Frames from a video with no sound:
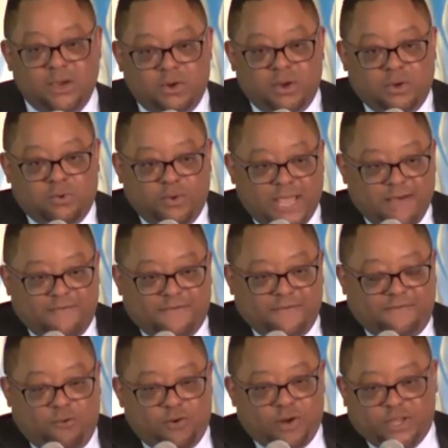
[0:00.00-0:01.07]
We have
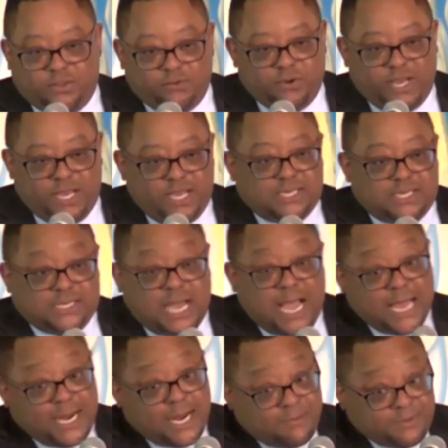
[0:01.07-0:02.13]
43
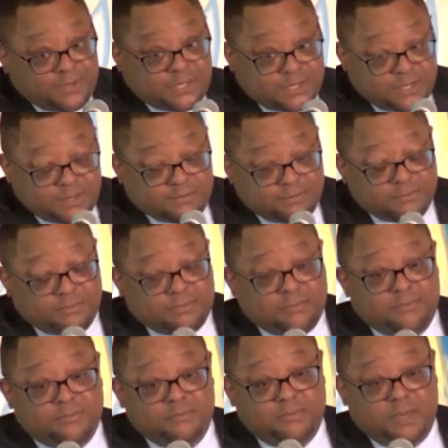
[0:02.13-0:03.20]
sign-ups,
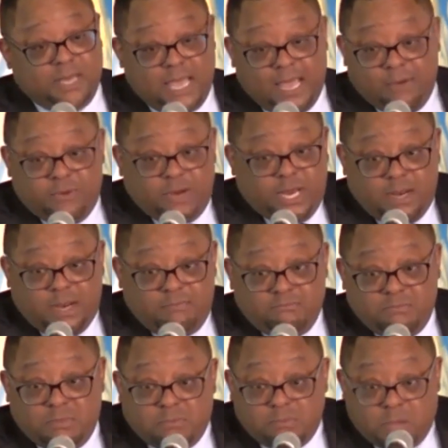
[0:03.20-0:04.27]
and we need
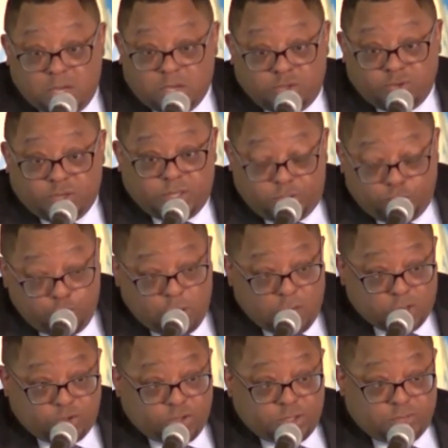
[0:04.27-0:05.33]
100,
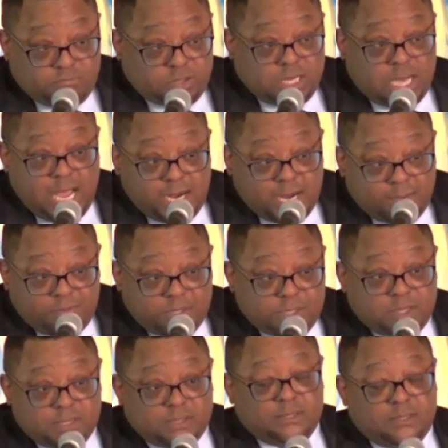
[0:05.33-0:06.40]
200 sign-ups.
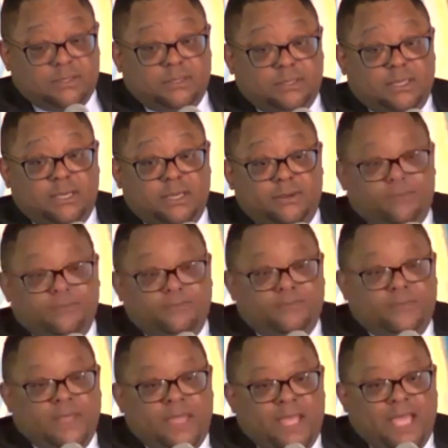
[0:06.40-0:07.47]

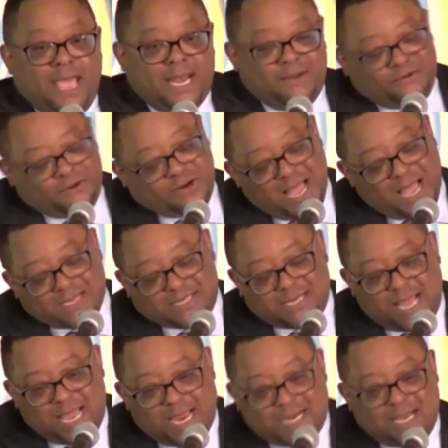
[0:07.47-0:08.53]
And if you're not
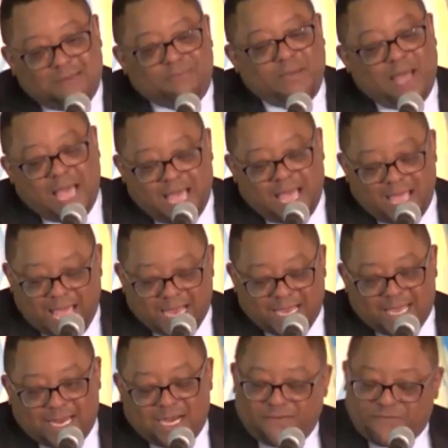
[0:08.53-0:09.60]
signed up, I
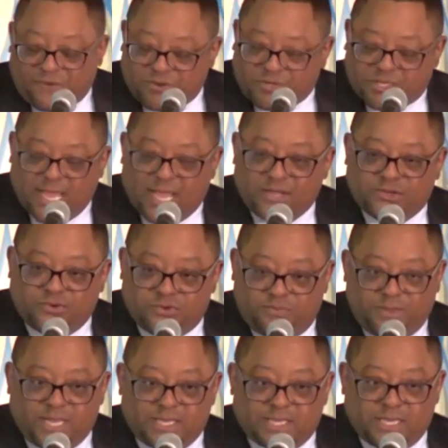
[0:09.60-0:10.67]
get it if your schedule's
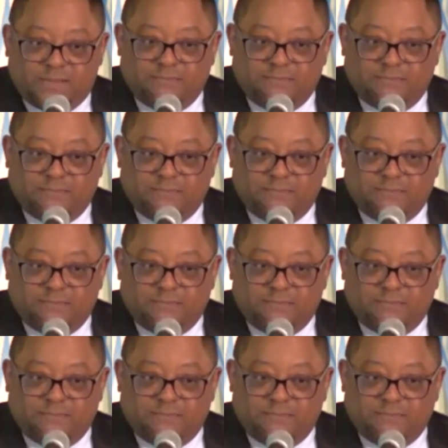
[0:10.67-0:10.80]
busy.